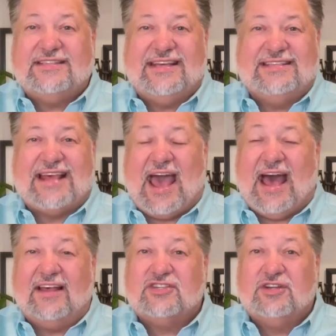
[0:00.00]
is
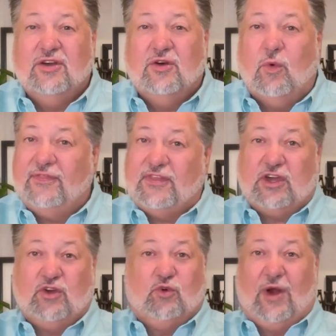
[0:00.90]
asked what the
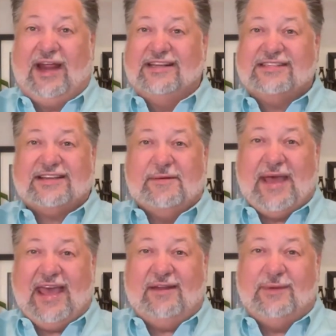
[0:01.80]
greatest
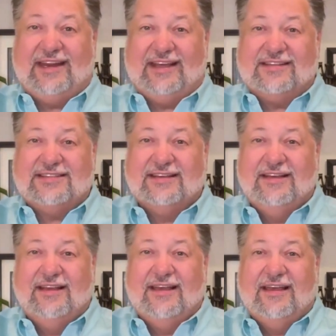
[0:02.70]
commandment is.
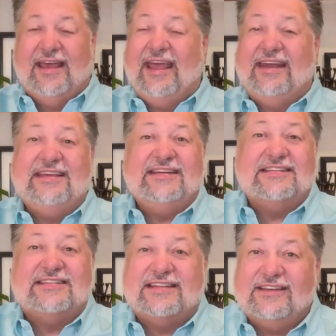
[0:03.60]
And he
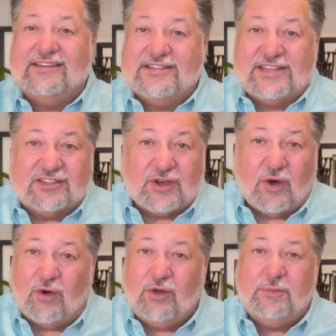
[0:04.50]
distills his
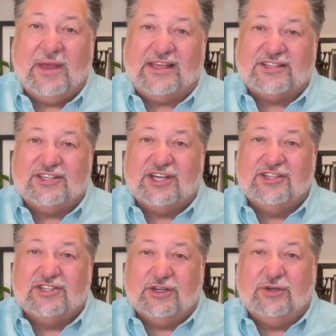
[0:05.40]
whole message
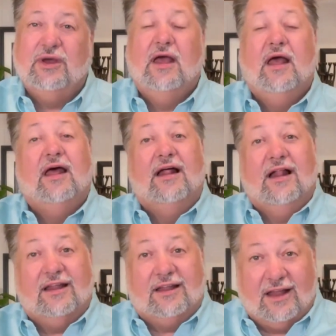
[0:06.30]
into
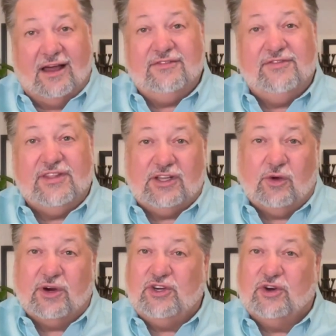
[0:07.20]
love the
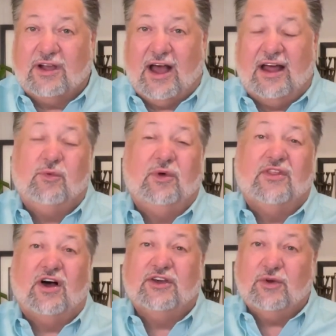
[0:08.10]
Lord your God with
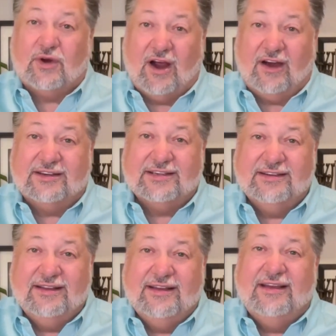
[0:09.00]
all your heart.
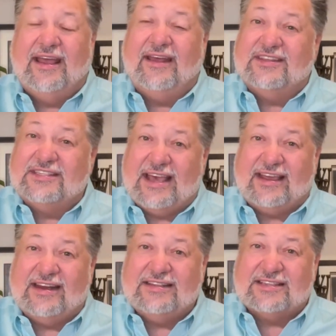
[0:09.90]
And the
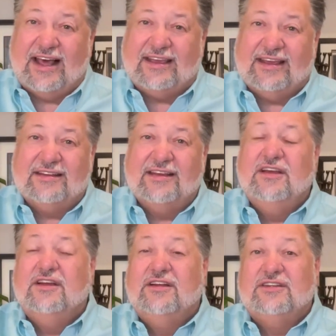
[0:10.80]
second is like it
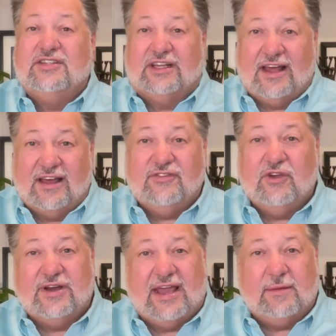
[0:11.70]
to love
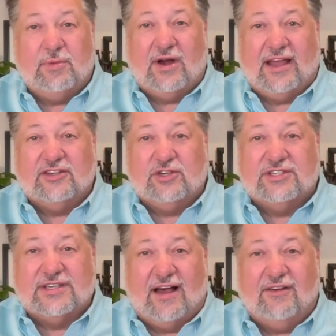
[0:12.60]
your neighbor as
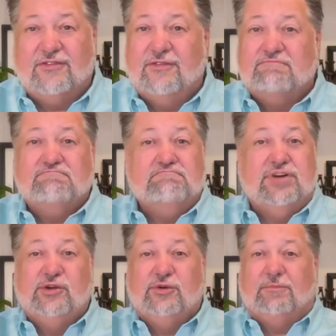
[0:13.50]
yourself.
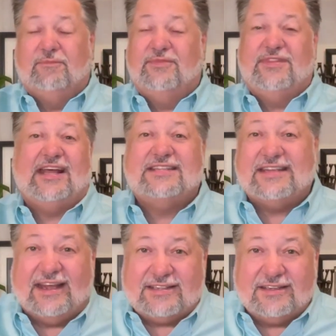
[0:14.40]
Boom, that's
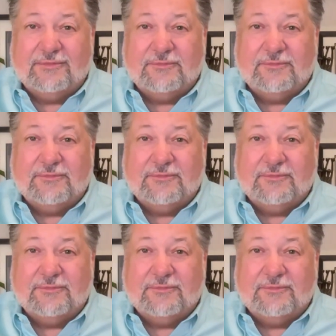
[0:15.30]
it.